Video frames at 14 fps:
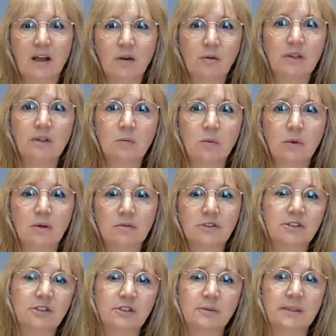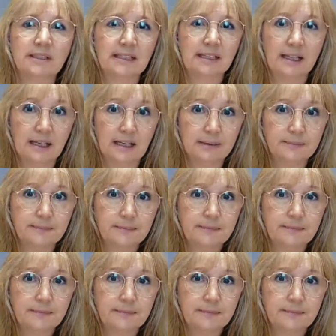out in the world to do its thing.